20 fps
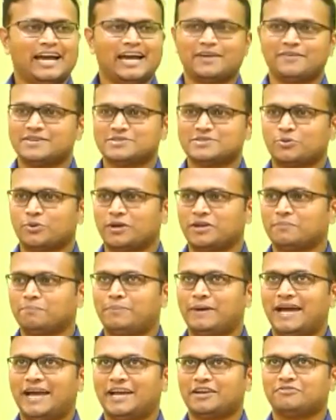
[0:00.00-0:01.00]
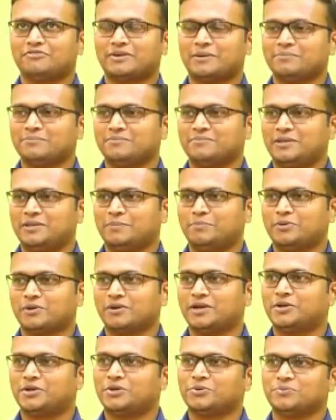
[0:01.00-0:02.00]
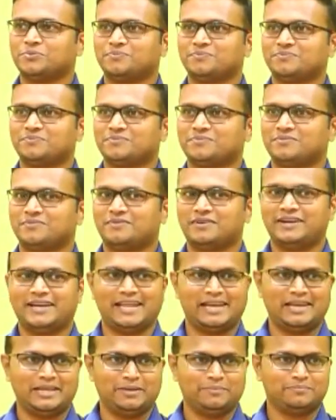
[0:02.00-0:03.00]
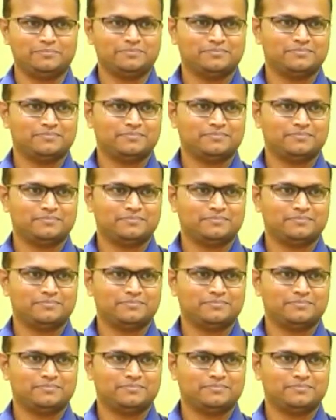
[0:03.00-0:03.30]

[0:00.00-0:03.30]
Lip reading: I was going back from Dibrugarh to Delhi.